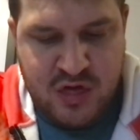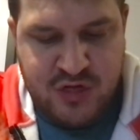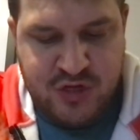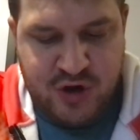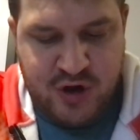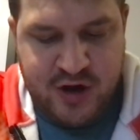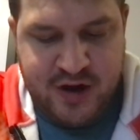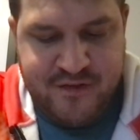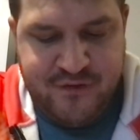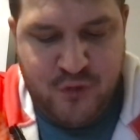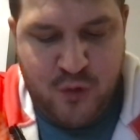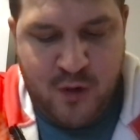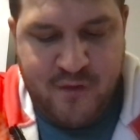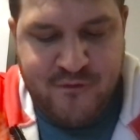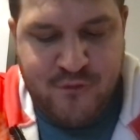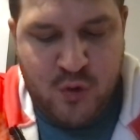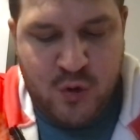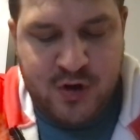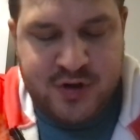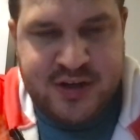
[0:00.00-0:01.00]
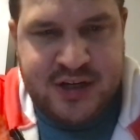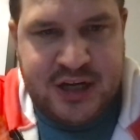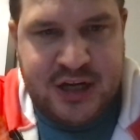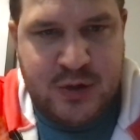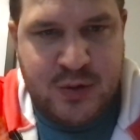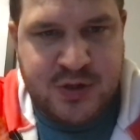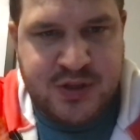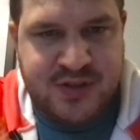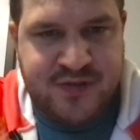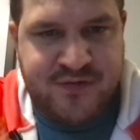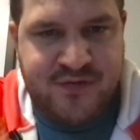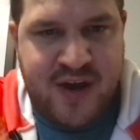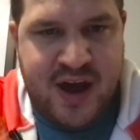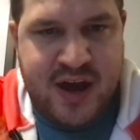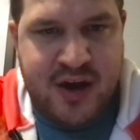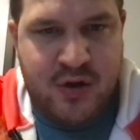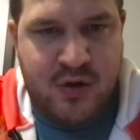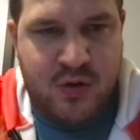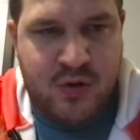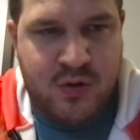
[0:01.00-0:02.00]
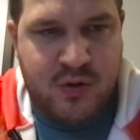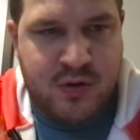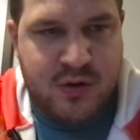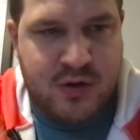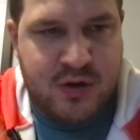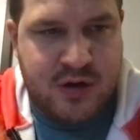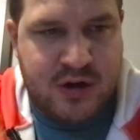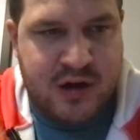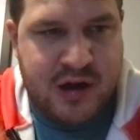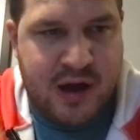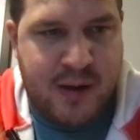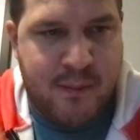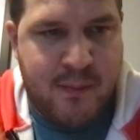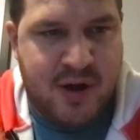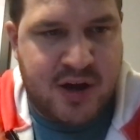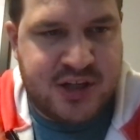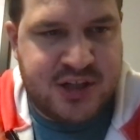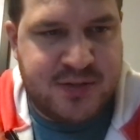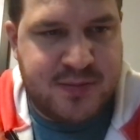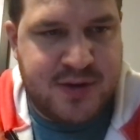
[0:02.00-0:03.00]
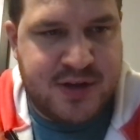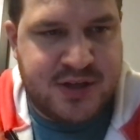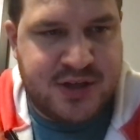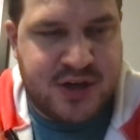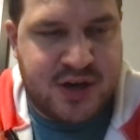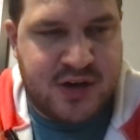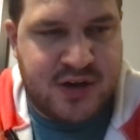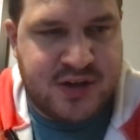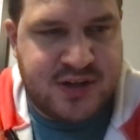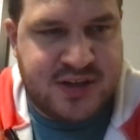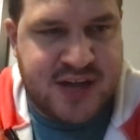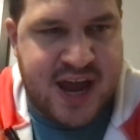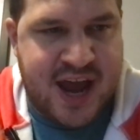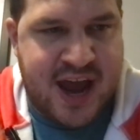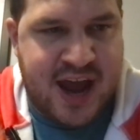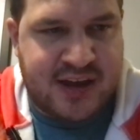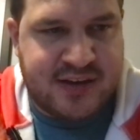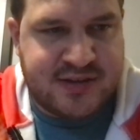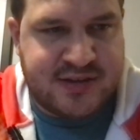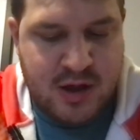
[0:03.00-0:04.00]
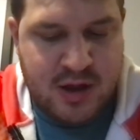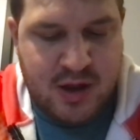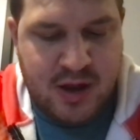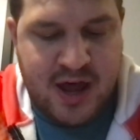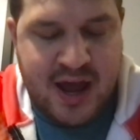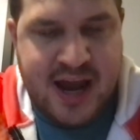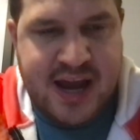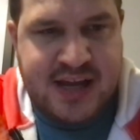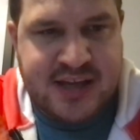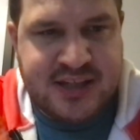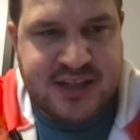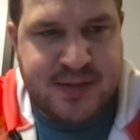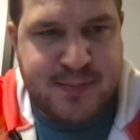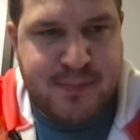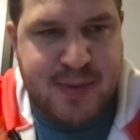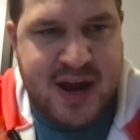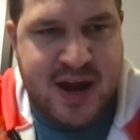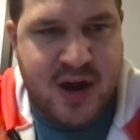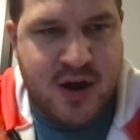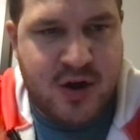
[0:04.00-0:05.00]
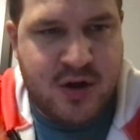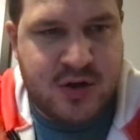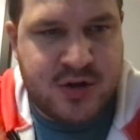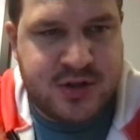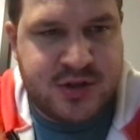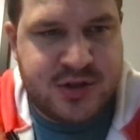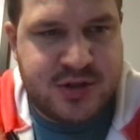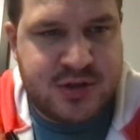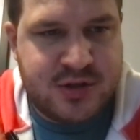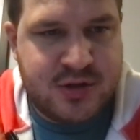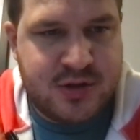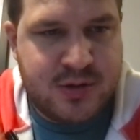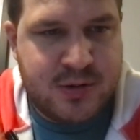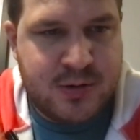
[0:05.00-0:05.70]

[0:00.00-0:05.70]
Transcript: 34-14 was the final. Not much to mention on the stats. Lions and Bears.